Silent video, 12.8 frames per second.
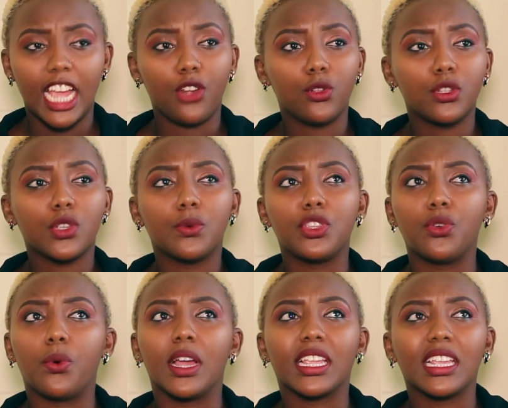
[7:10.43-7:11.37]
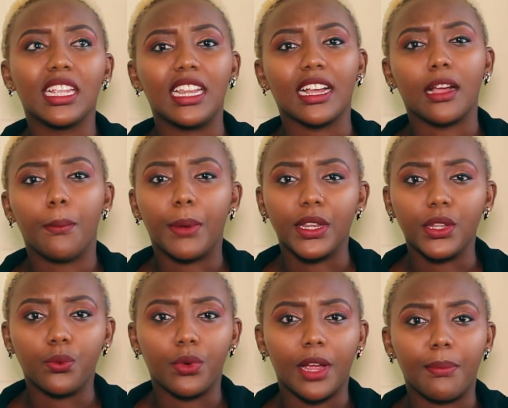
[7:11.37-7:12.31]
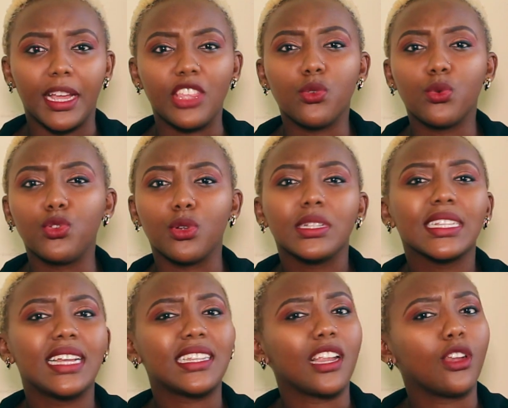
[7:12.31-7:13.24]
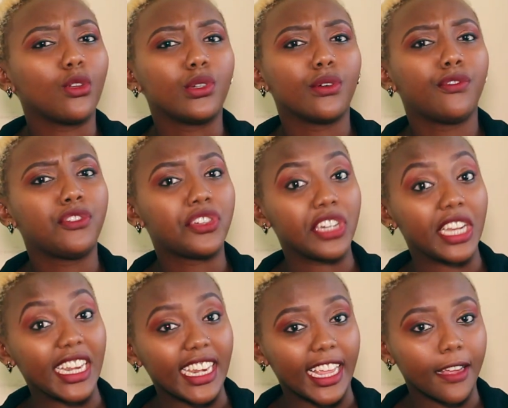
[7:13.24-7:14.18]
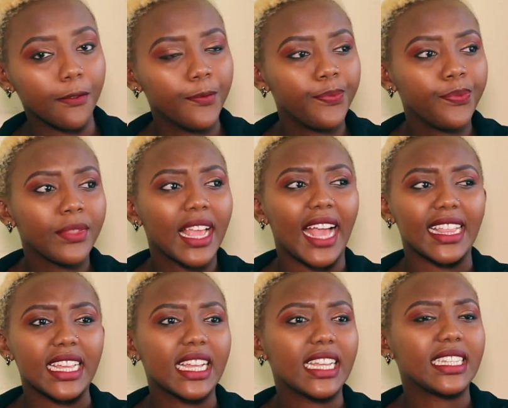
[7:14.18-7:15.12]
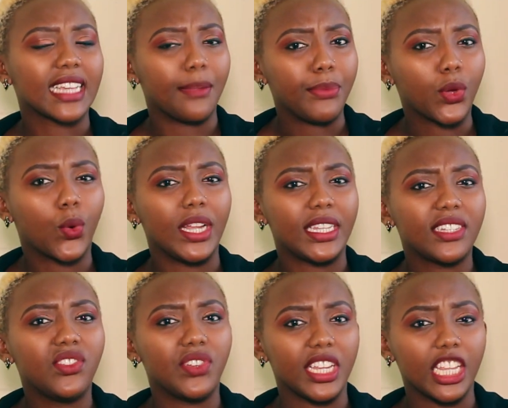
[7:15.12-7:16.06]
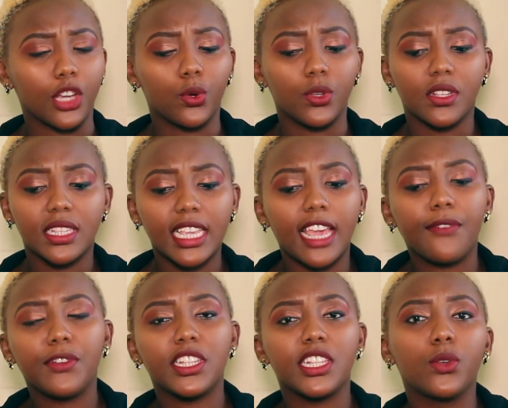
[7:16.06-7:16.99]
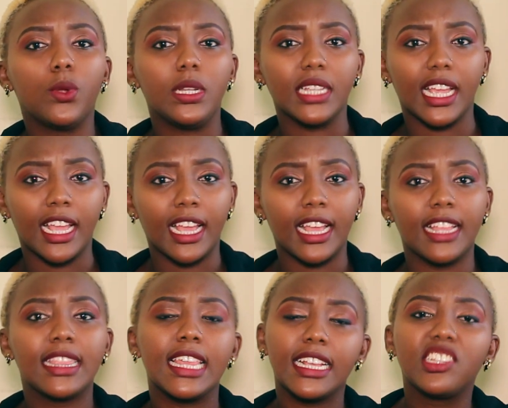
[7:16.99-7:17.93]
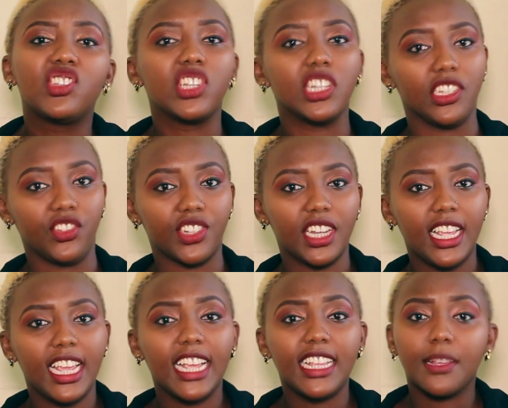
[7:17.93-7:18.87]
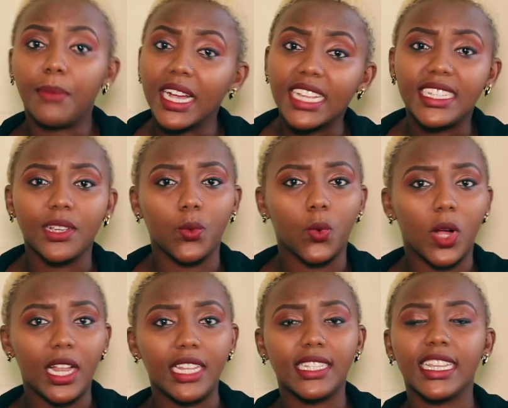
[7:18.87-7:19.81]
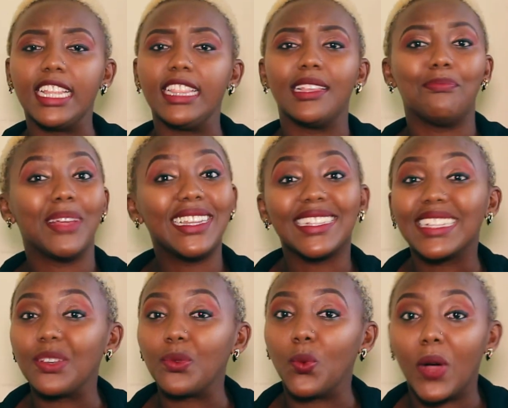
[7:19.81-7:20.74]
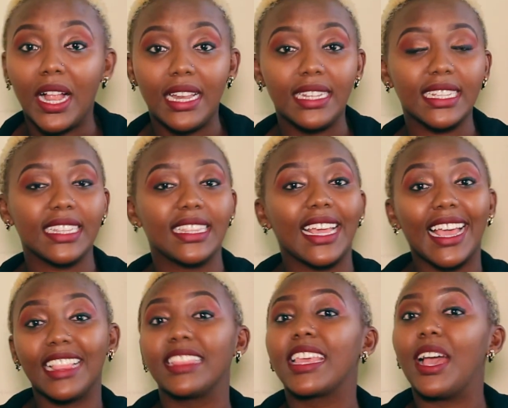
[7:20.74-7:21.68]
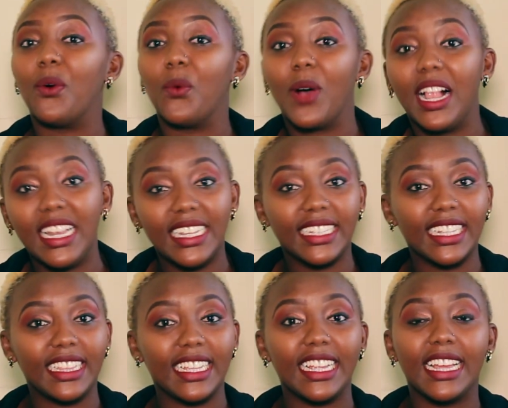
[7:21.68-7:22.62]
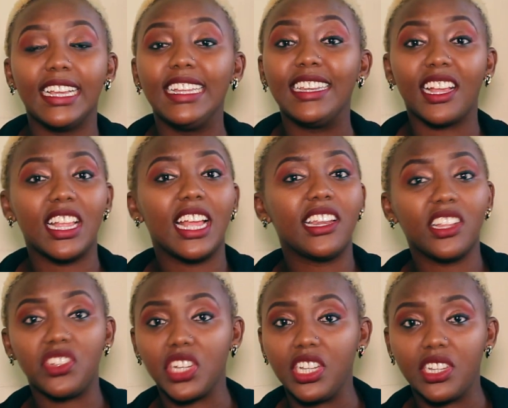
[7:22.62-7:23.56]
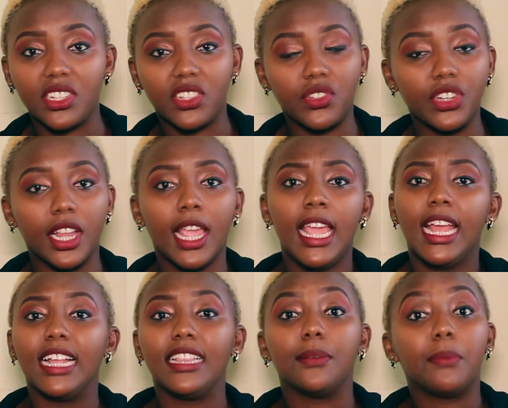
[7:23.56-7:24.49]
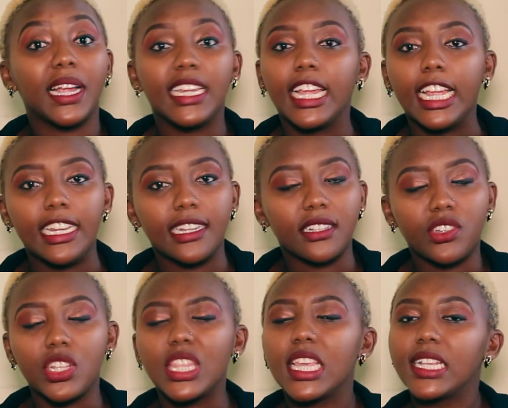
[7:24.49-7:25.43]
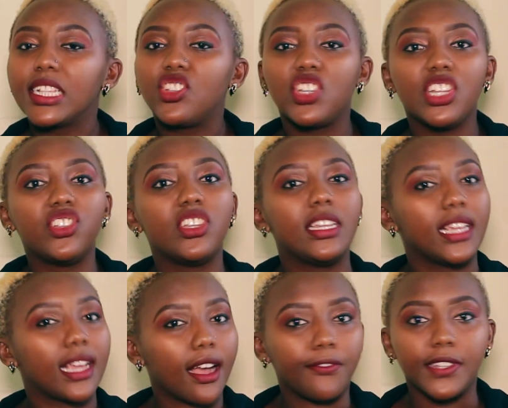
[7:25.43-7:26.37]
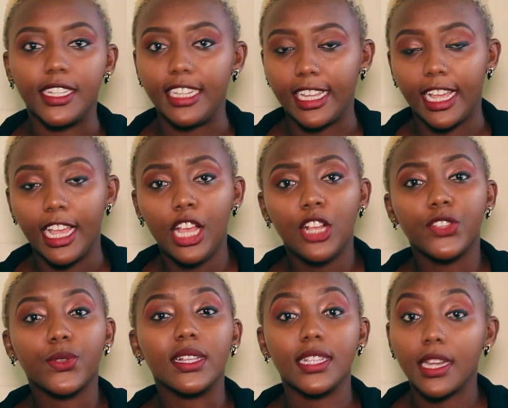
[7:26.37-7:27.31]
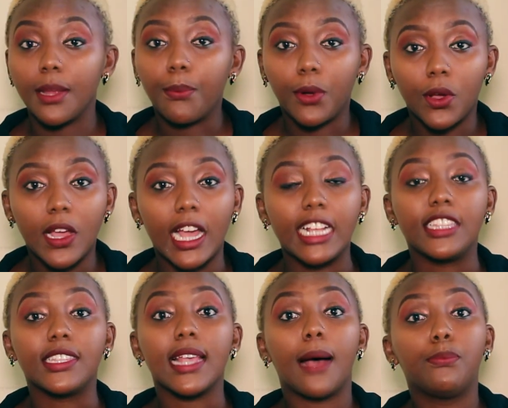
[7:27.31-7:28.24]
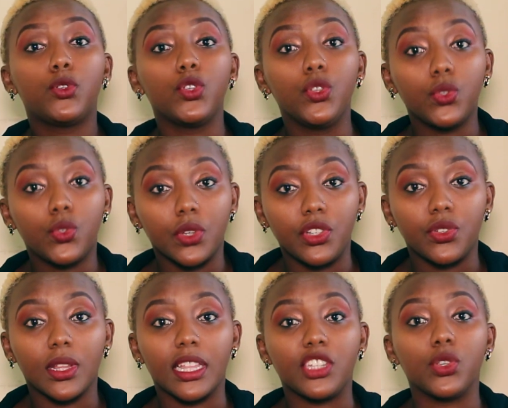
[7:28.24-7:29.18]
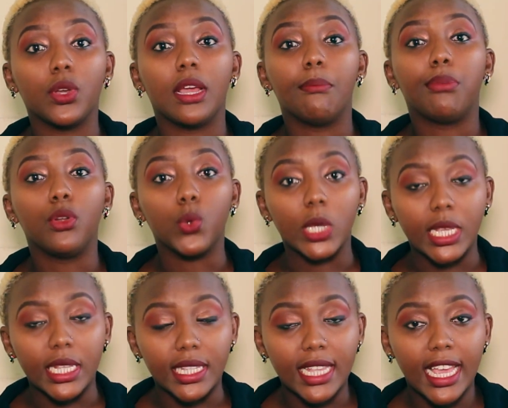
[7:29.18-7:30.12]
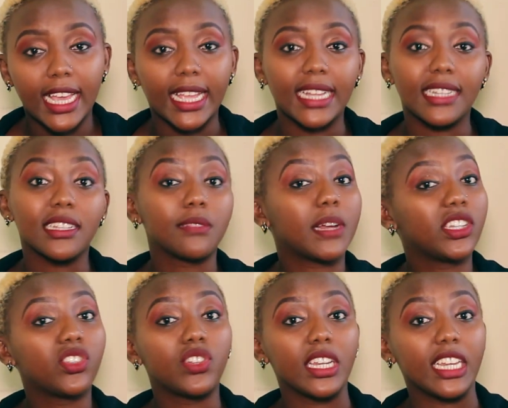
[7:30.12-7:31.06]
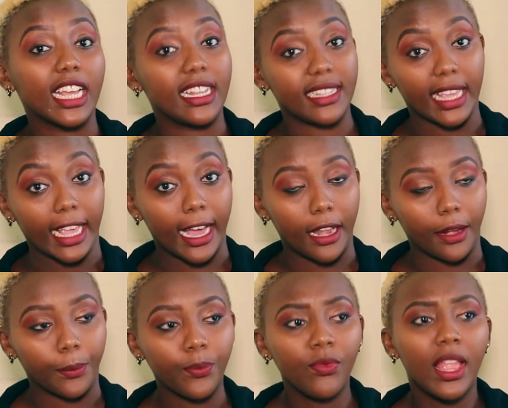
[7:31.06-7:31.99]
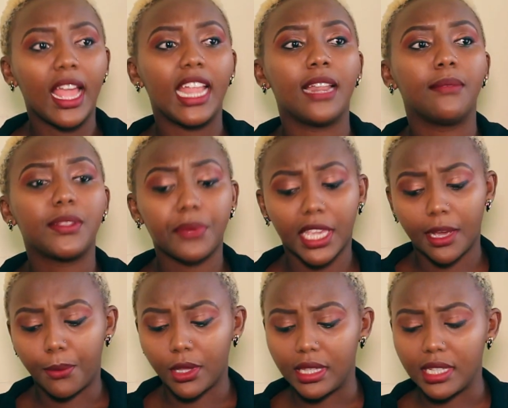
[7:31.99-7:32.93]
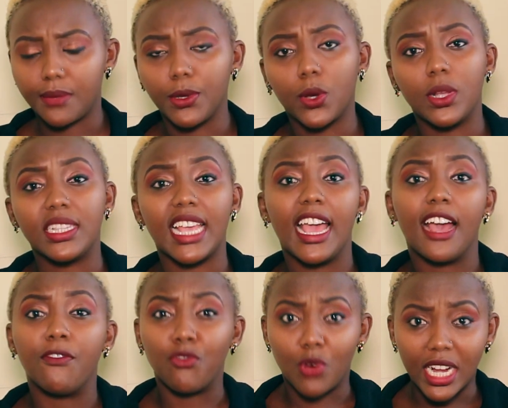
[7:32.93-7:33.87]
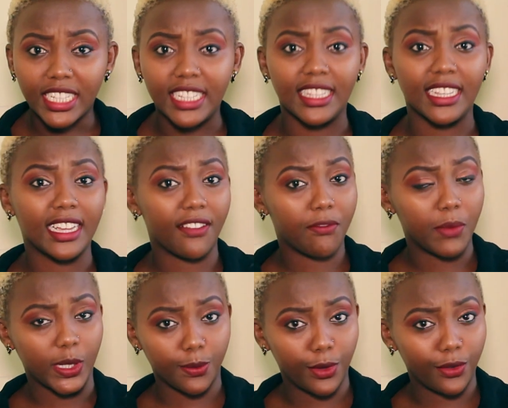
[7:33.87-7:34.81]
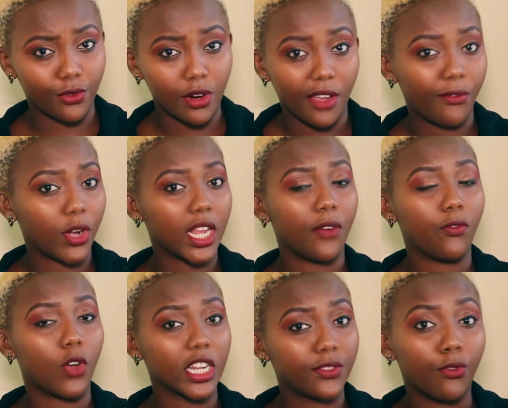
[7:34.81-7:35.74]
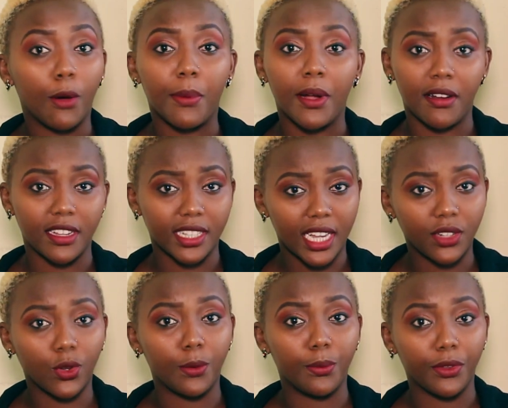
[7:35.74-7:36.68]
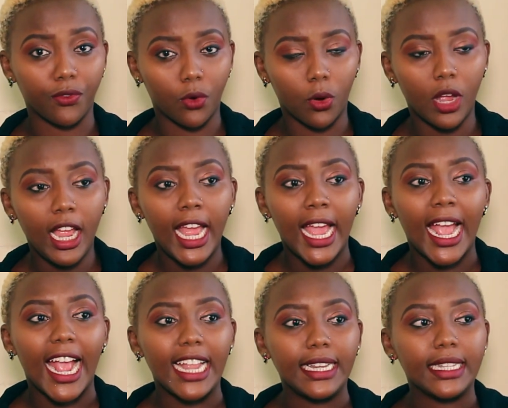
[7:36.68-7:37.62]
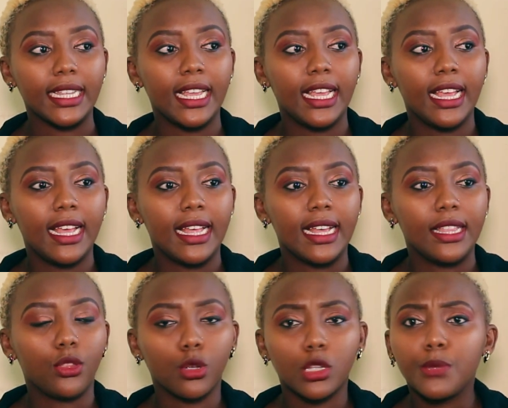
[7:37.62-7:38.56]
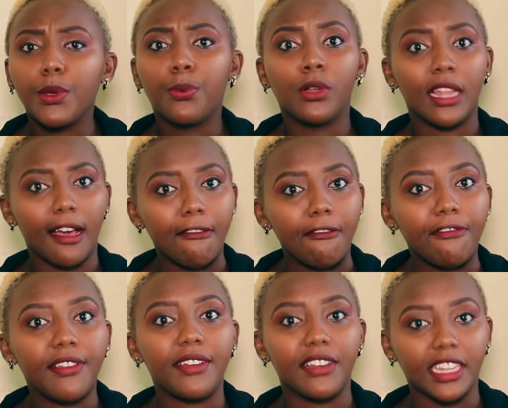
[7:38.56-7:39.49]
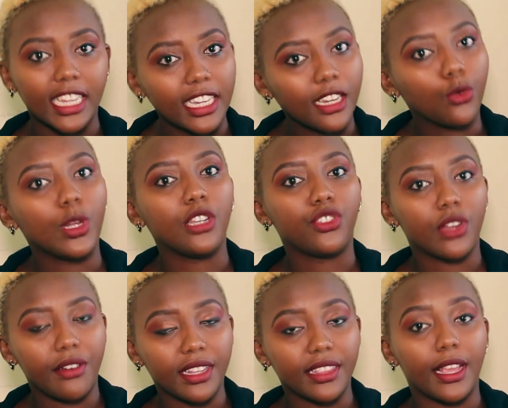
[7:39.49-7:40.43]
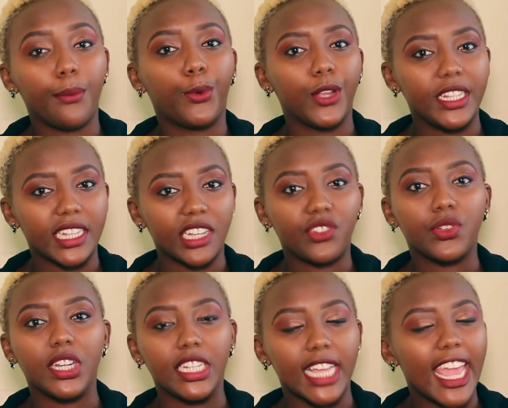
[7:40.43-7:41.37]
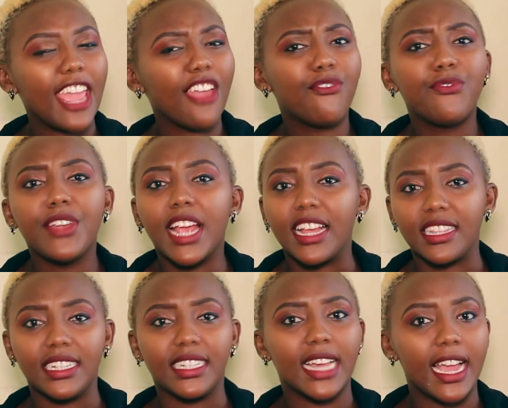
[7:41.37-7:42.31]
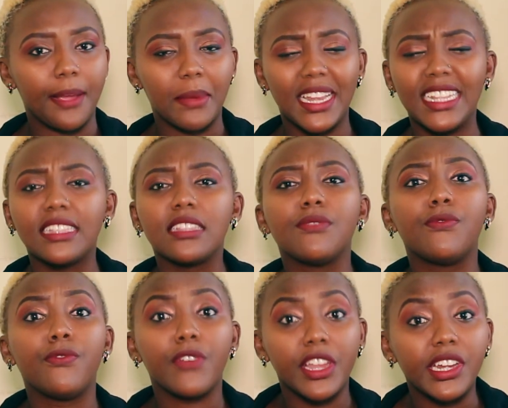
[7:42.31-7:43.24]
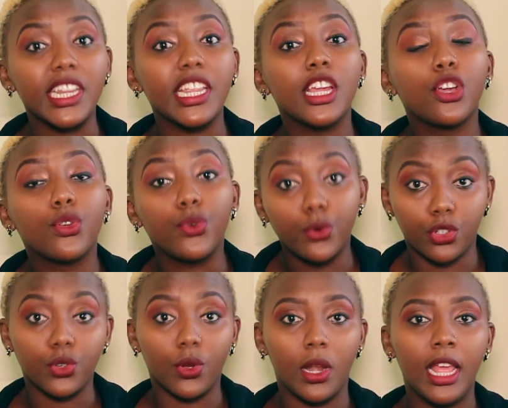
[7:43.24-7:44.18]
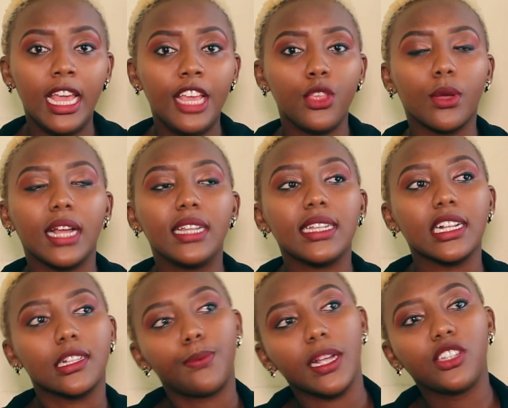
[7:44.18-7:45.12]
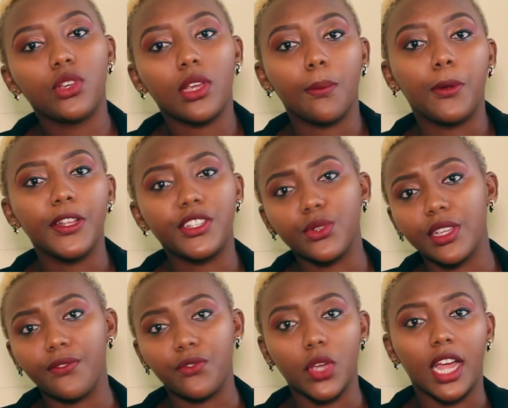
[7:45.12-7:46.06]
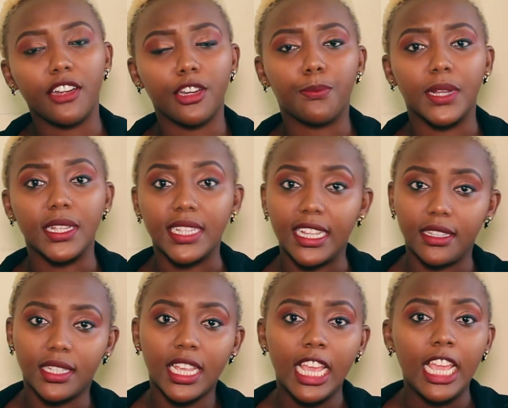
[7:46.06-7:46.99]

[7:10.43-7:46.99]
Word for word: And also, when you're working in a company whereby you don't get a lot of training, I think it can be quite draining because you see every single day things change. In the marketing world, in the medicine world, in the healthcare world, in the inner energy industry, in the mining industry, things change day after day. So as an employer, it's up to you to ensure that your employees get as much training as they can. And I'm speaking about this because I have worked in the government before, I've worked, for Parastatal before, and those people are very keen on ensuring their employees are trained every other time and it's very crucial. You can't expect your employees to give you 100%